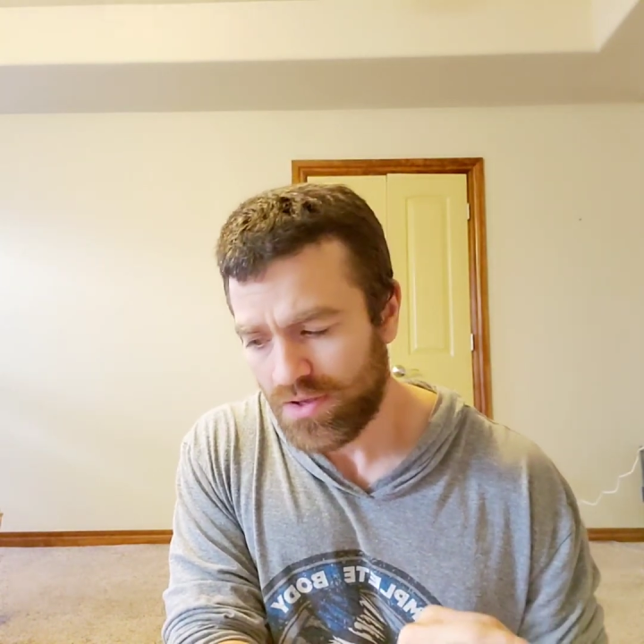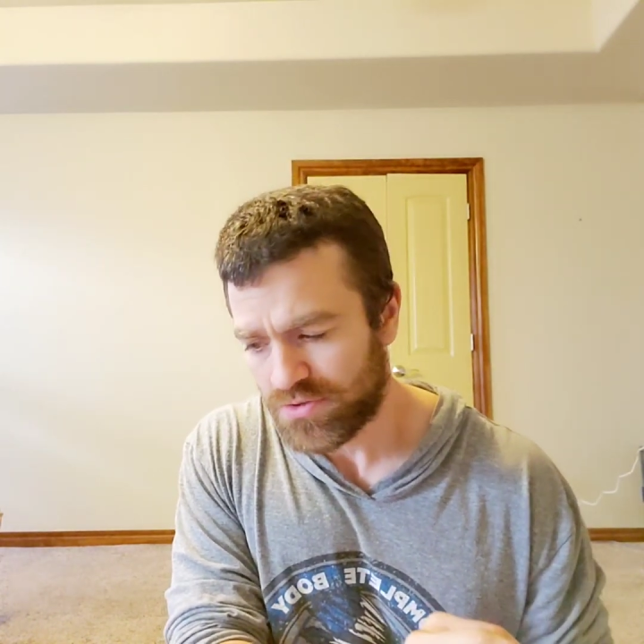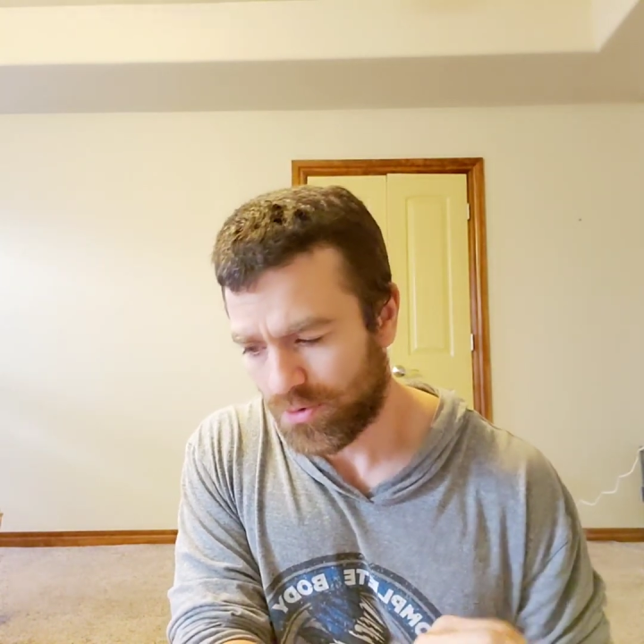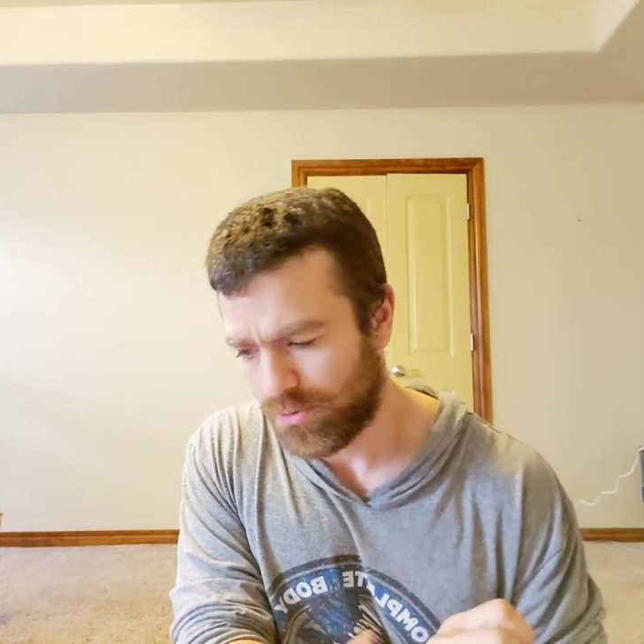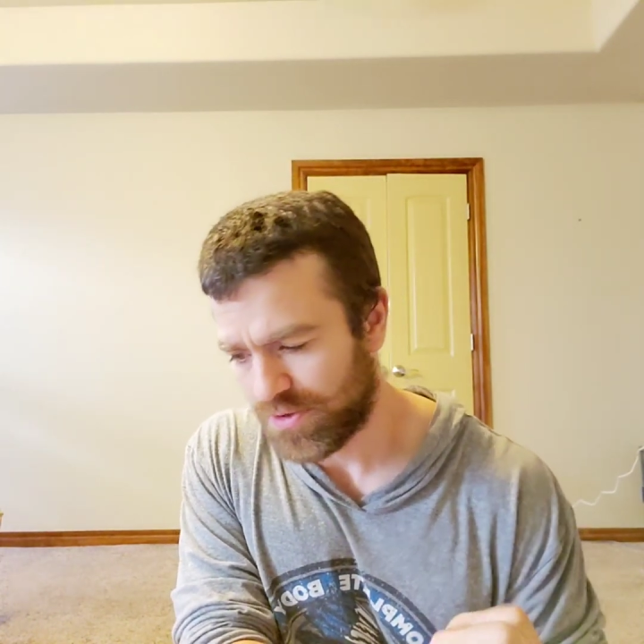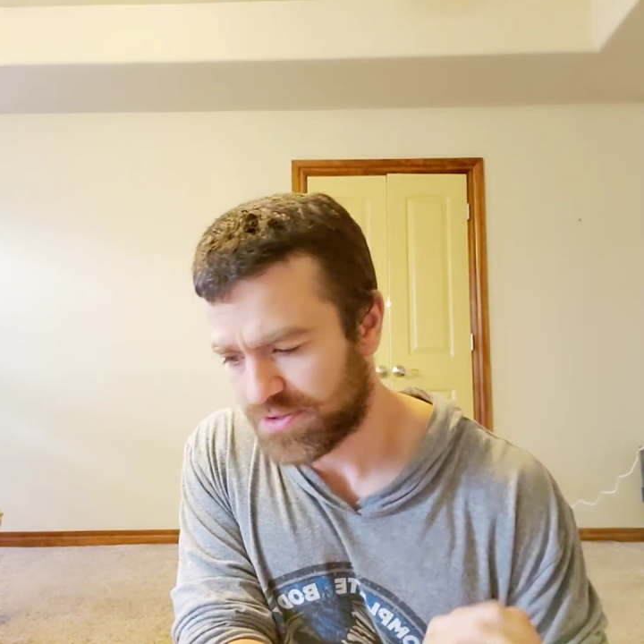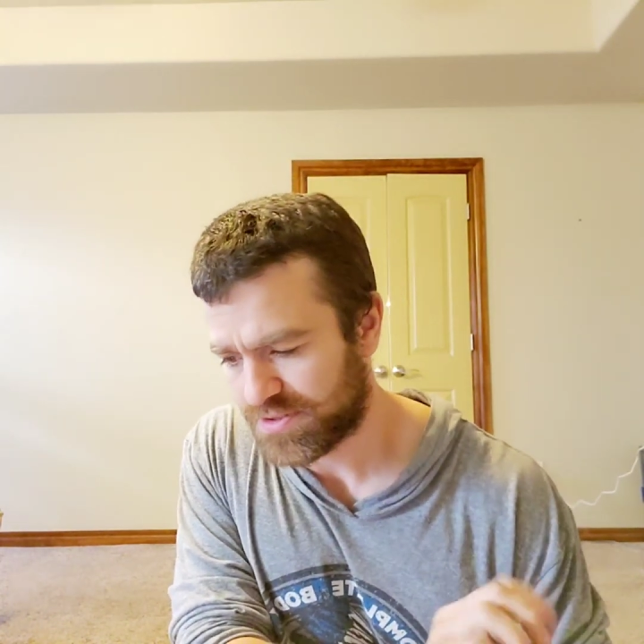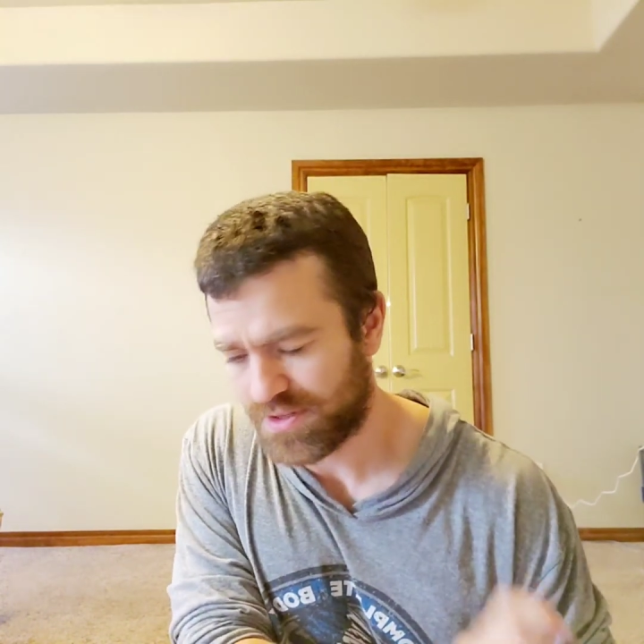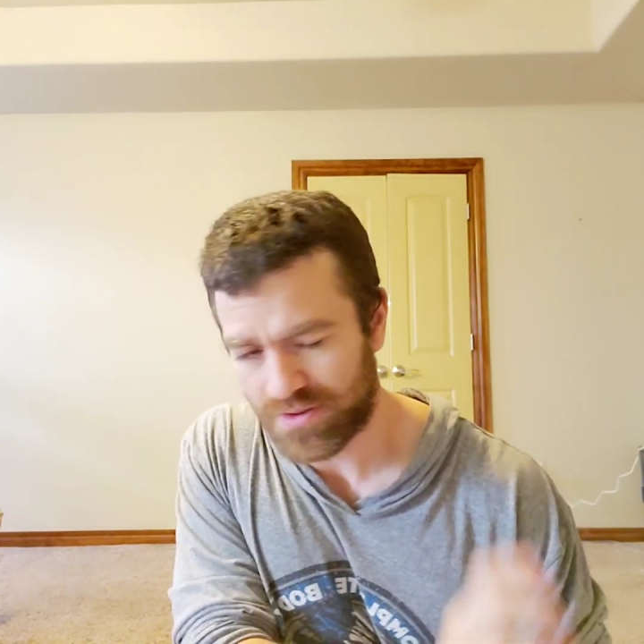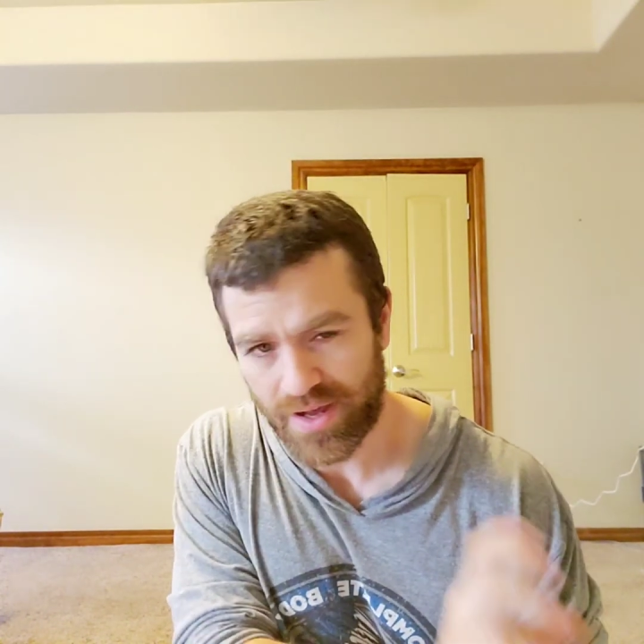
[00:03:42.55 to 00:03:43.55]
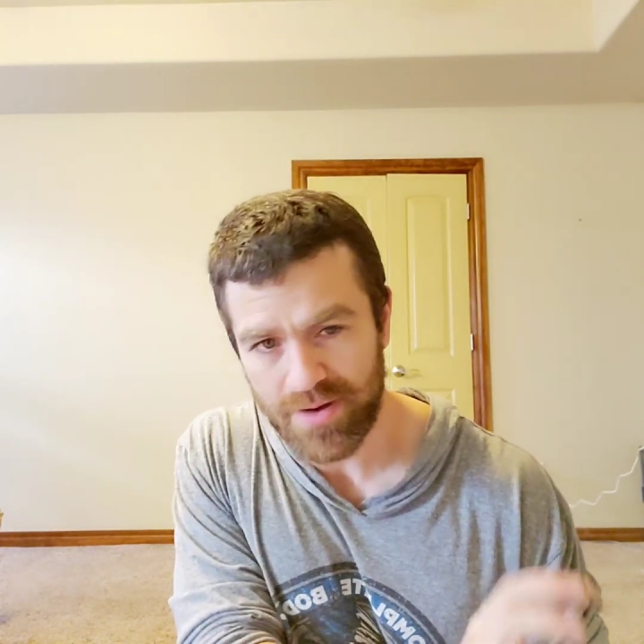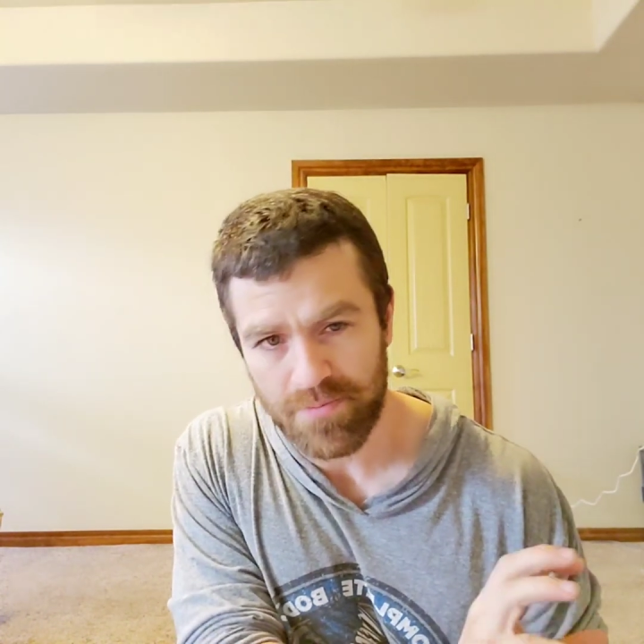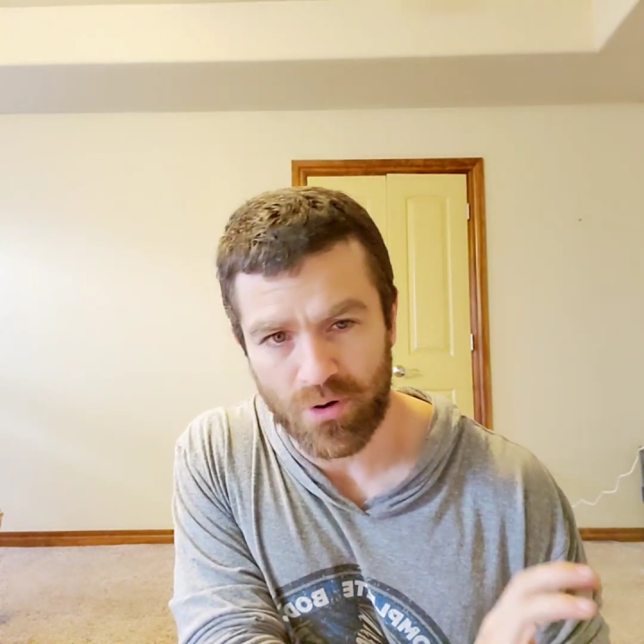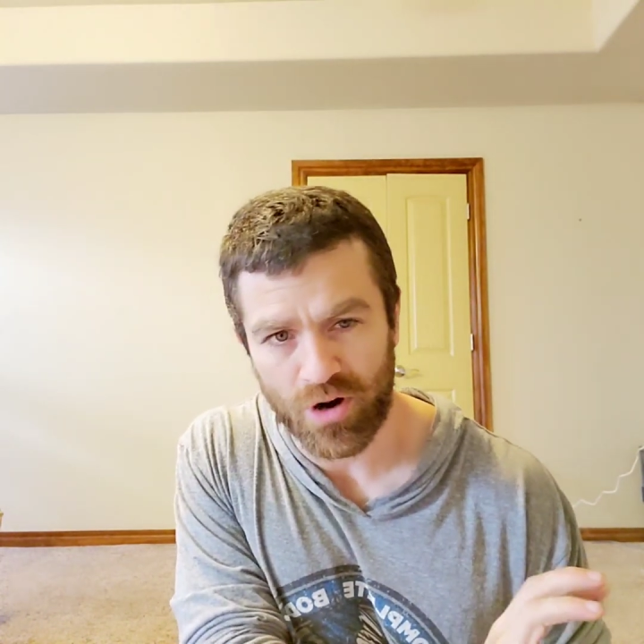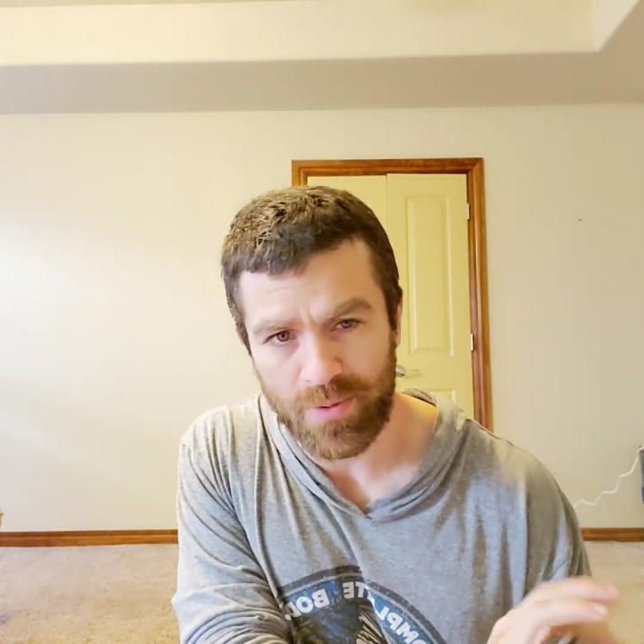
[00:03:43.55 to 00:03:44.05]
So this is a
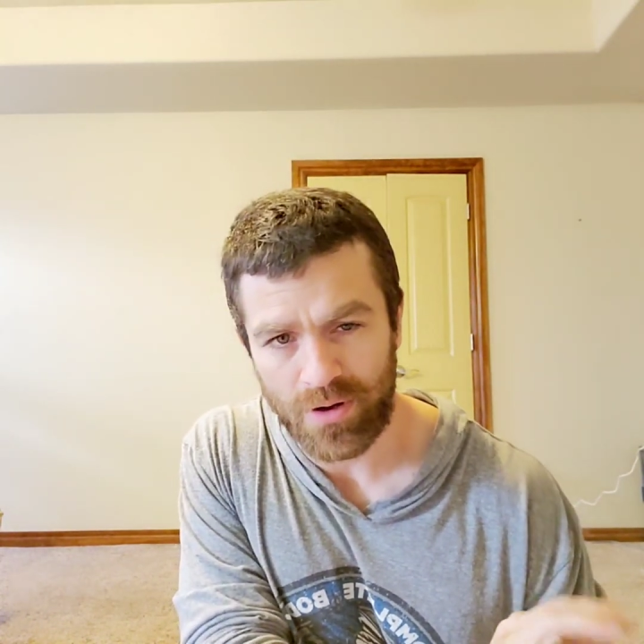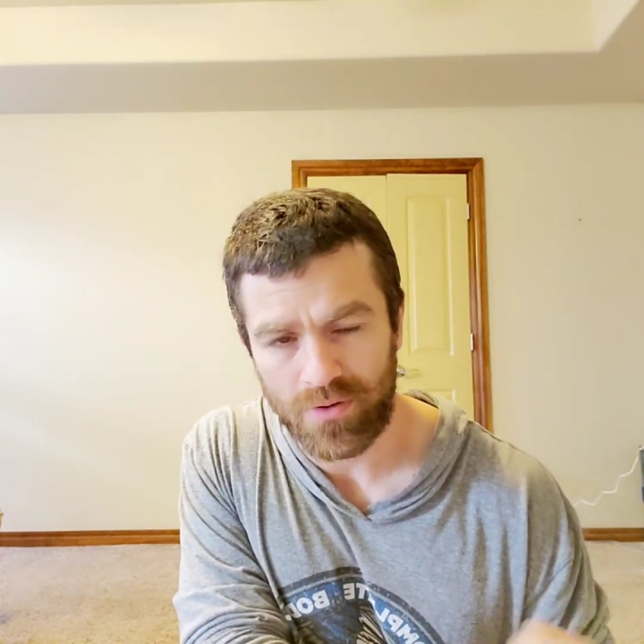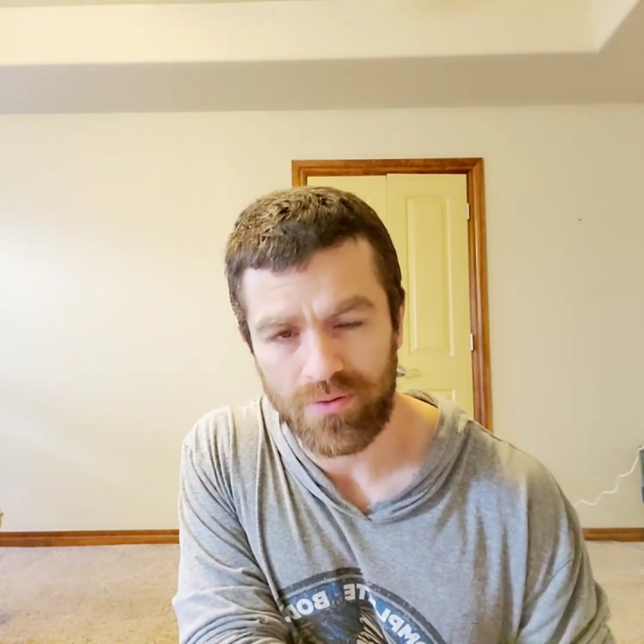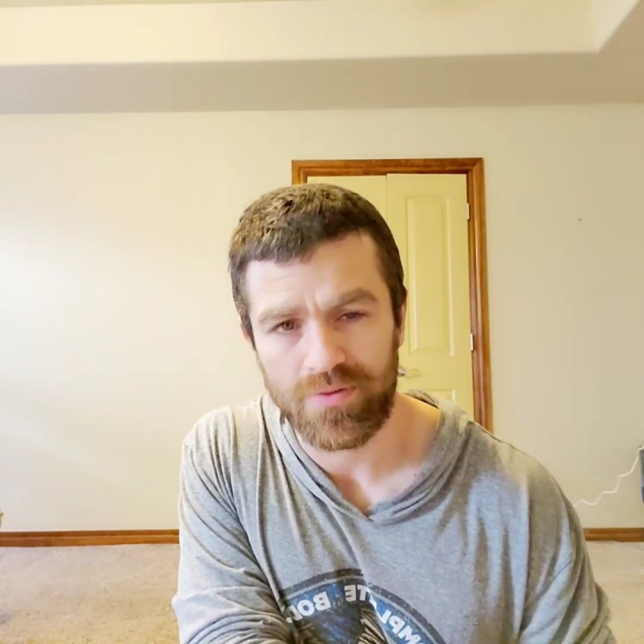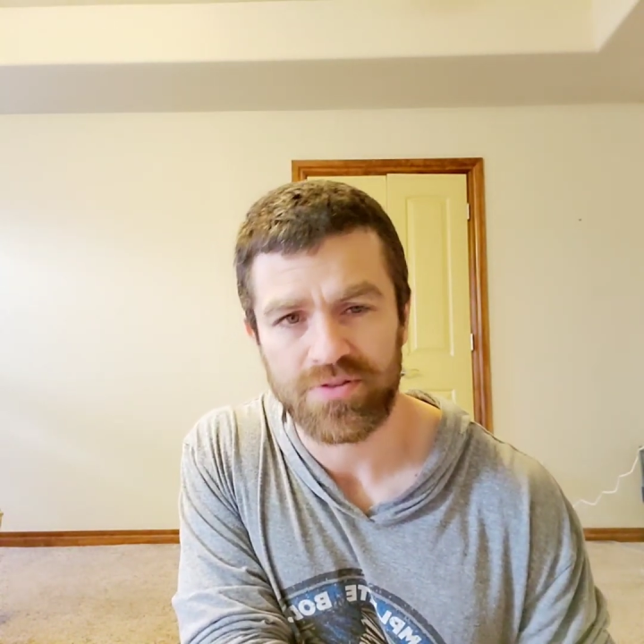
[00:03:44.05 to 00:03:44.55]
light barbell